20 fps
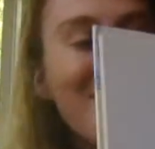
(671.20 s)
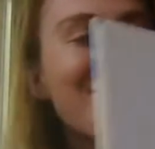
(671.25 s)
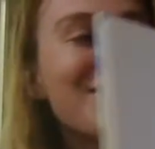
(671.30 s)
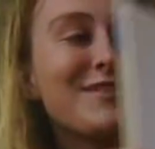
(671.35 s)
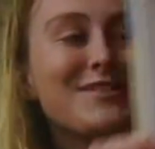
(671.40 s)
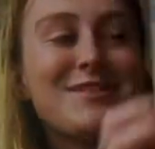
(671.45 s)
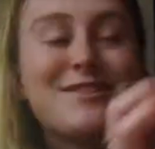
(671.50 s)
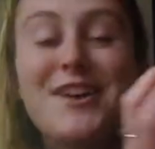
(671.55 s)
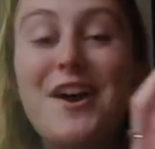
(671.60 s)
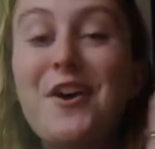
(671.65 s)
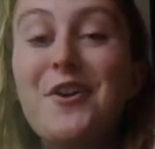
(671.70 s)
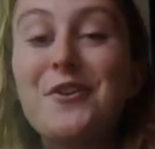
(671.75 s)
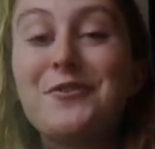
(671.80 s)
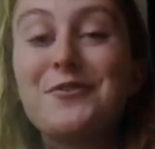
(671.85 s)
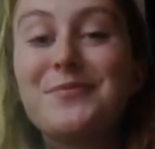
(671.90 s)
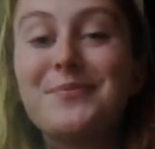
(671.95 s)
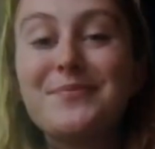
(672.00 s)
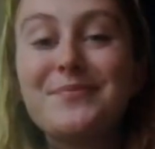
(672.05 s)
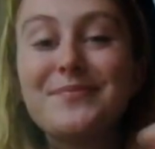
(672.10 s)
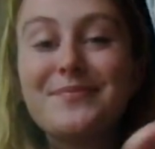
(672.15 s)
So,
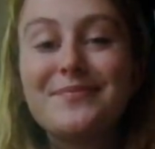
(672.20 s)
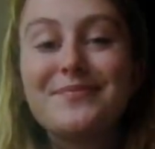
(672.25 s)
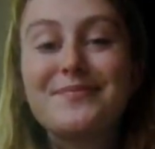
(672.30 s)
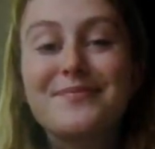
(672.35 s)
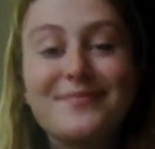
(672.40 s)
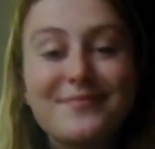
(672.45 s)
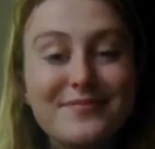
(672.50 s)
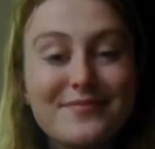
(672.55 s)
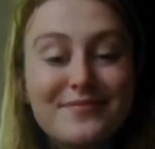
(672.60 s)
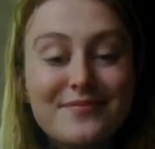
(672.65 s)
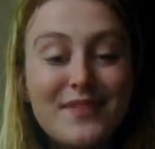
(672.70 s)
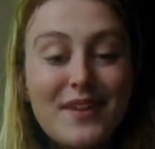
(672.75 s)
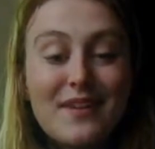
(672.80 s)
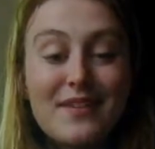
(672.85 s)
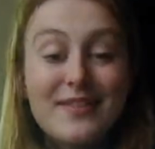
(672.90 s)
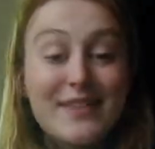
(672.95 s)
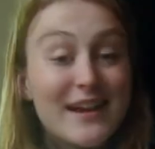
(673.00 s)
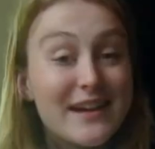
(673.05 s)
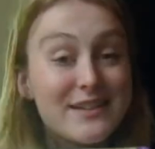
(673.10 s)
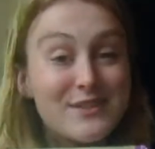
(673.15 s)

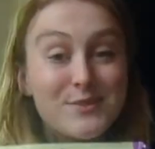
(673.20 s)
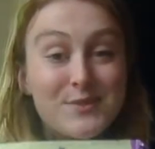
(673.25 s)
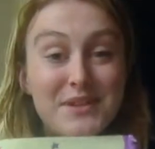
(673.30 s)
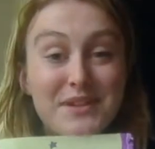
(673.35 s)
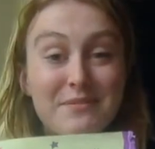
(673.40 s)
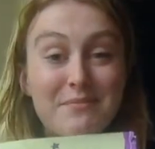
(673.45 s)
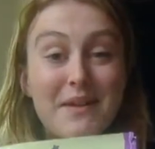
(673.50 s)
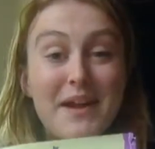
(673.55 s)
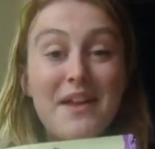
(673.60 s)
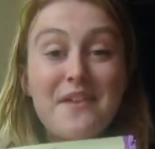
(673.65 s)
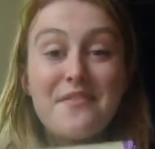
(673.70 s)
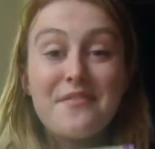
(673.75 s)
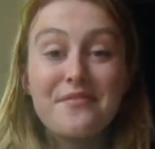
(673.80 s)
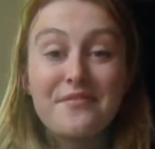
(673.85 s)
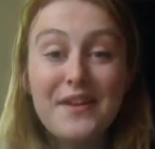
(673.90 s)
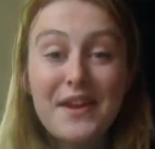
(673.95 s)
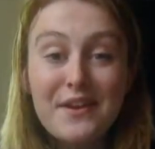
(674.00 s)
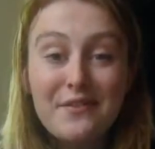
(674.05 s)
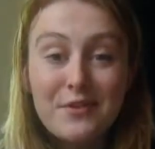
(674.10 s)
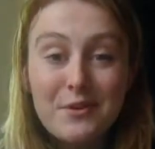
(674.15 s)
that is one of my
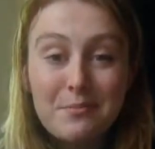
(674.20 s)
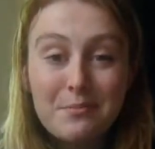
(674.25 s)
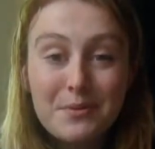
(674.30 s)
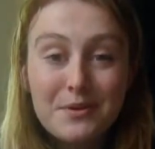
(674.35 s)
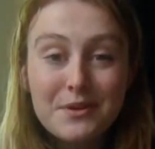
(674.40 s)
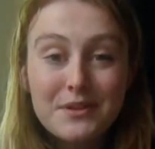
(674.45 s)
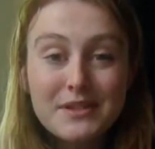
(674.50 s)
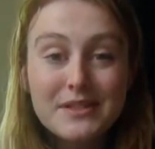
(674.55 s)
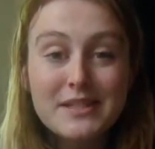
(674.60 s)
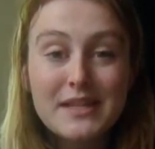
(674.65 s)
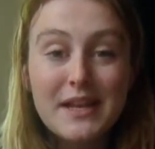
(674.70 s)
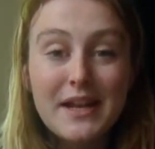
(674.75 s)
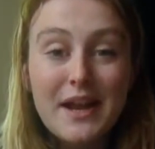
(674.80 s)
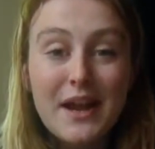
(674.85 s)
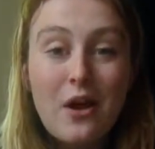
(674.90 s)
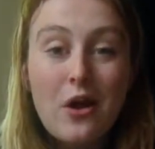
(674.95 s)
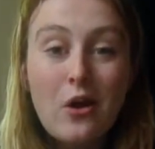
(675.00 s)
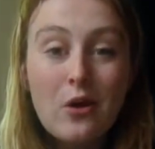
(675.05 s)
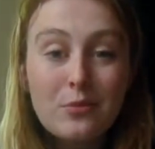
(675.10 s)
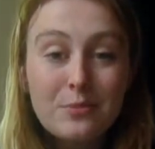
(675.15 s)
favorite books, and I
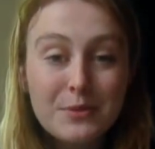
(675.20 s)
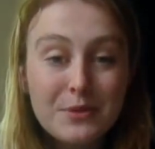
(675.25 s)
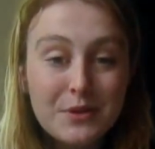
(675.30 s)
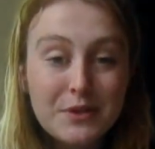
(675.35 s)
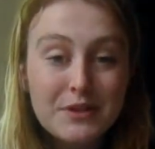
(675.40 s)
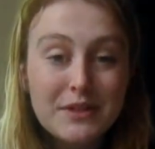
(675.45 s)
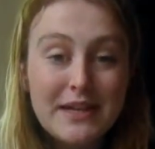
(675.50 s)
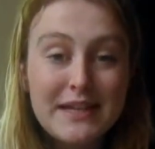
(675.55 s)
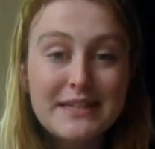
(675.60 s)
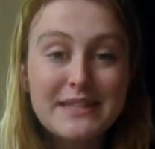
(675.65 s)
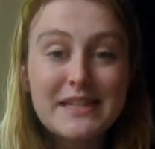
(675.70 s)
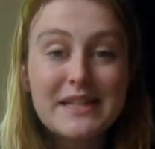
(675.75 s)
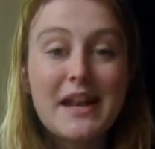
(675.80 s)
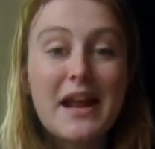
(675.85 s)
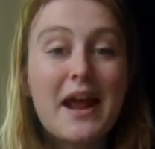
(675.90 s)
hope you all liked it,